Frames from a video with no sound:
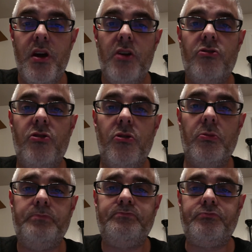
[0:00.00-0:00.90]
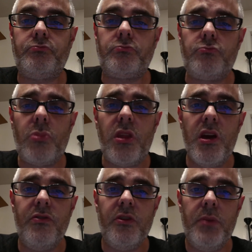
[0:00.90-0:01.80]
So
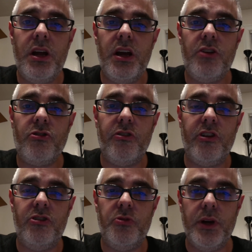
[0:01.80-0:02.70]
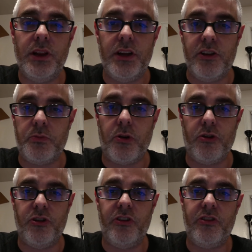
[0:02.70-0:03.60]
if somebody enters into a lease
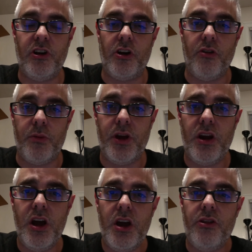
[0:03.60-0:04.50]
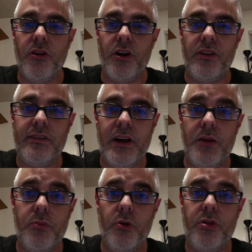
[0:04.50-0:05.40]
purchase agreement, they're going to sign
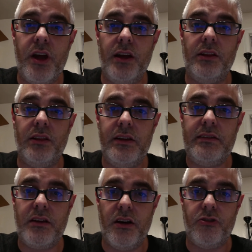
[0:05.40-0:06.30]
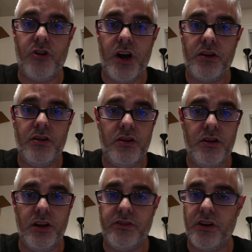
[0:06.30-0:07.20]
both a lease contract
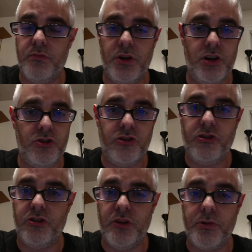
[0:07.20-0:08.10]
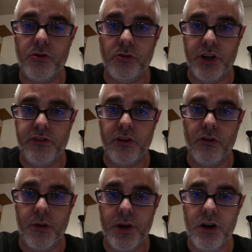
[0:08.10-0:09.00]
that's going to be just your typical lease
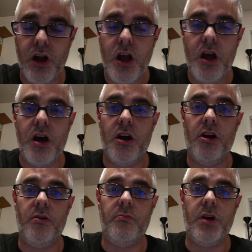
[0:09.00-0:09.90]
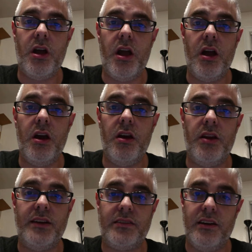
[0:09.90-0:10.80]
agreement, and
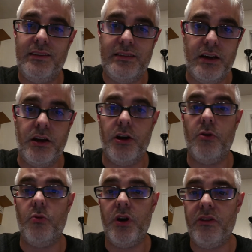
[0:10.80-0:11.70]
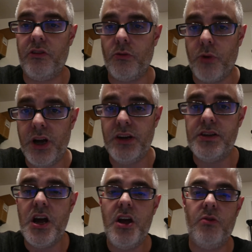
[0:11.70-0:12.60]
that's going to state, what is the rent,
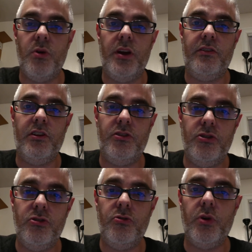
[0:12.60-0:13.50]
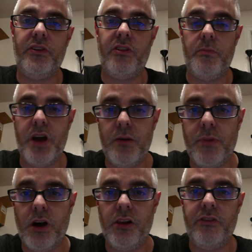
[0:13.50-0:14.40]
when is it due, what's the pet
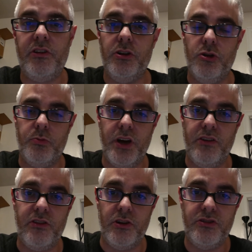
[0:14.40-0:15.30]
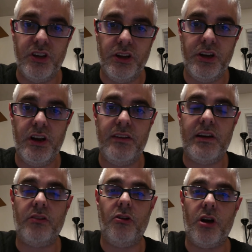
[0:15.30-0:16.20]
policy, who pays the utilities, how
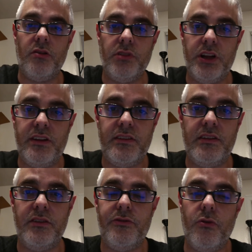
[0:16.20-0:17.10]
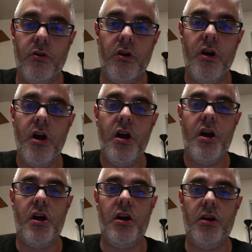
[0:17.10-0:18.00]
long of a lease is it for,
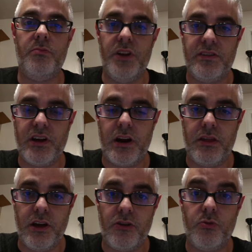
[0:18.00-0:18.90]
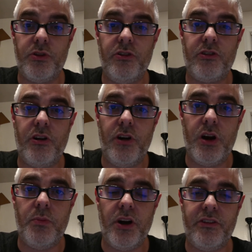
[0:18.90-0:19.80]
these kind of things, what the security
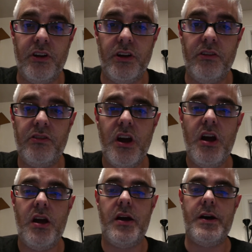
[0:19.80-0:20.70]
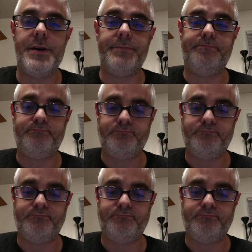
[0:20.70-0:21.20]
deposit is, um,